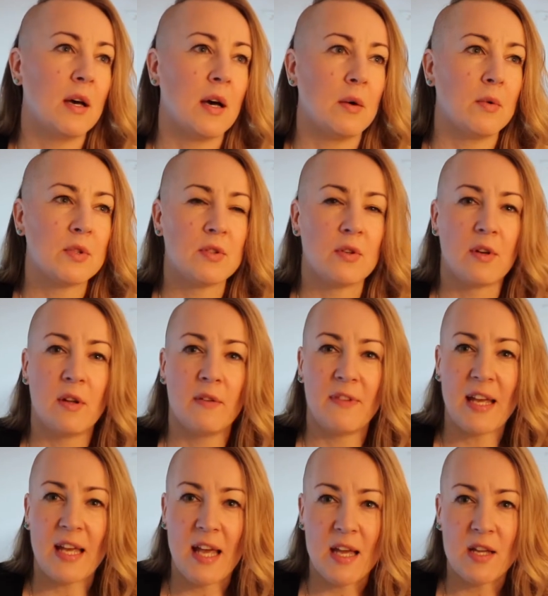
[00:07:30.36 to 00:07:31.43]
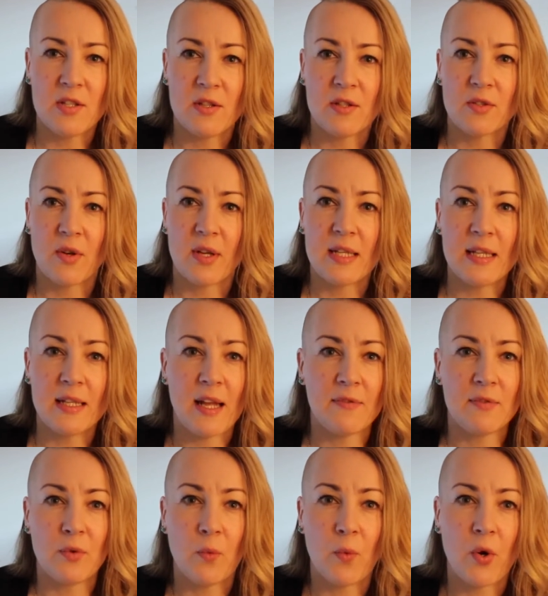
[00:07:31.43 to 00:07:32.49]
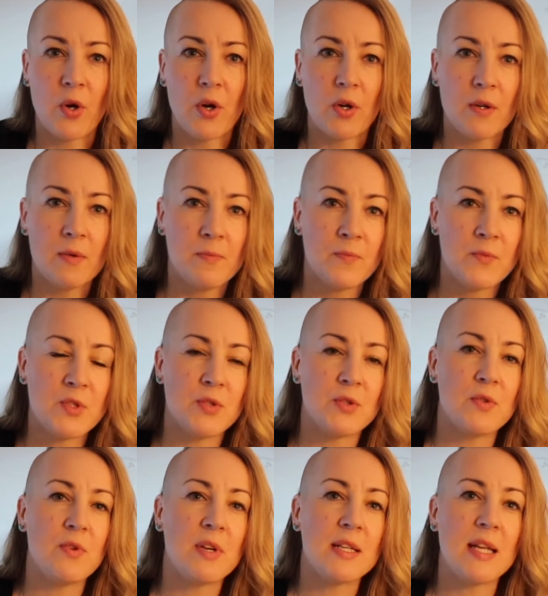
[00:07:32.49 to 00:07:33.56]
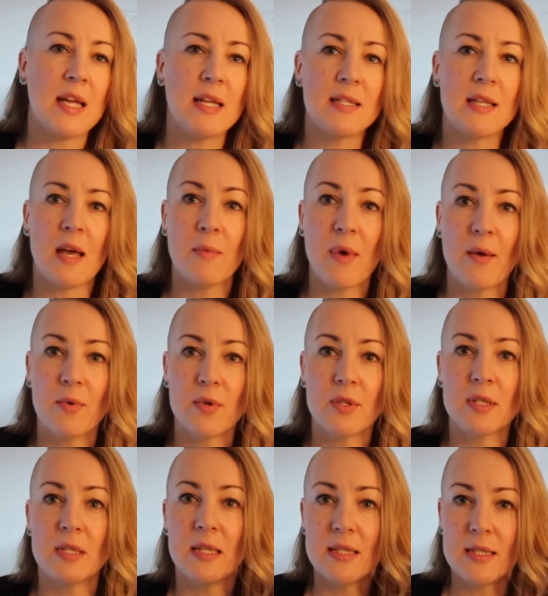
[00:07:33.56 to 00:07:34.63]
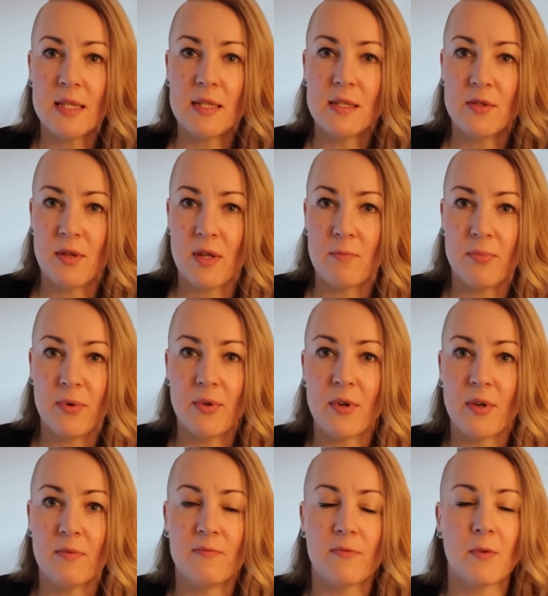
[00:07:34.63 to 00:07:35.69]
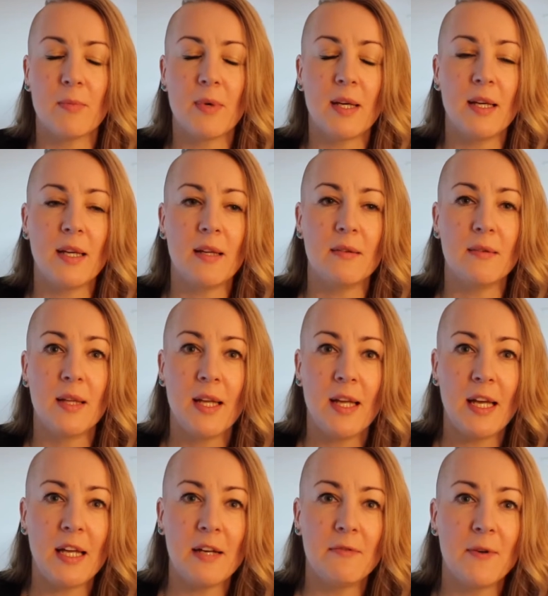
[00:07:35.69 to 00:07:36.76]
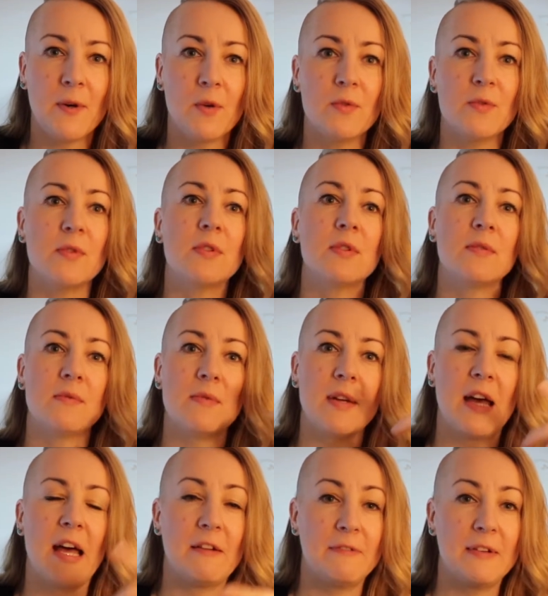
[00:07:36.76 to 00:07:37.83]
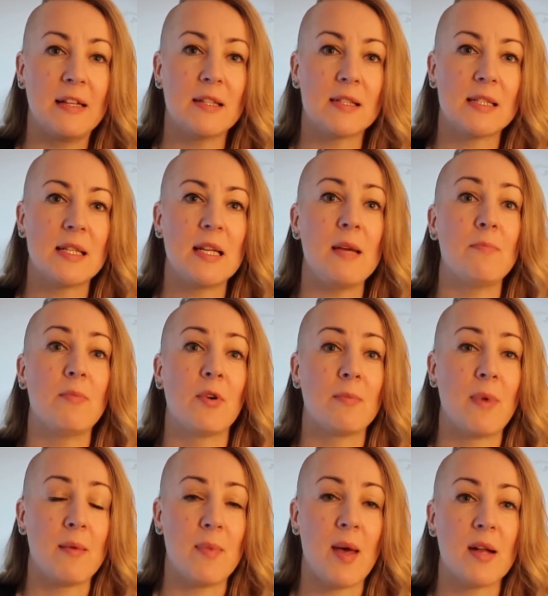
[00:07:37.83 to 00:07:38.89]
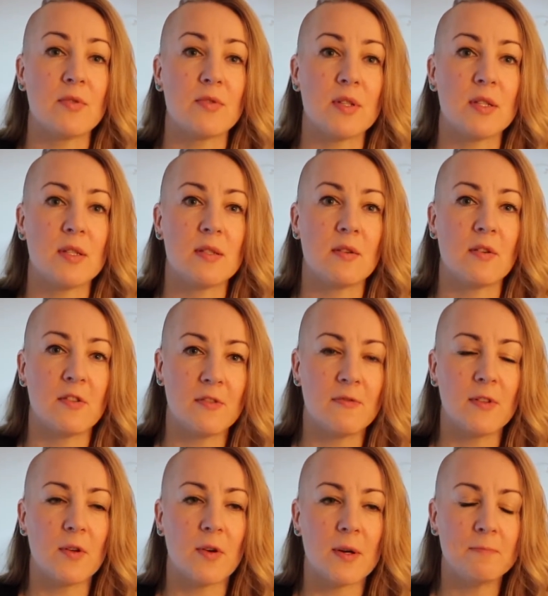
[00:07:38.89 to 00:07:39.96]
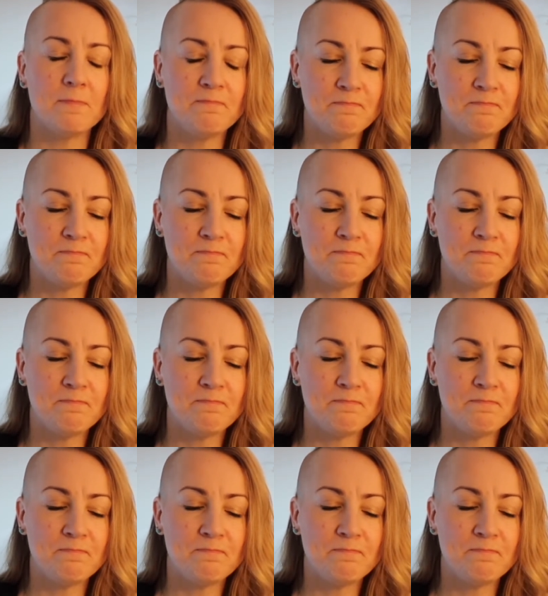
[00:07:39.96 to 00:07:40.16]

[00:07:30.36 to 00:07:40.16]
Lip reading: was on a vacation, so I didn't have to work. So during daytime I was listening to that book from my headphones and fell asleep on my mattress on the floor.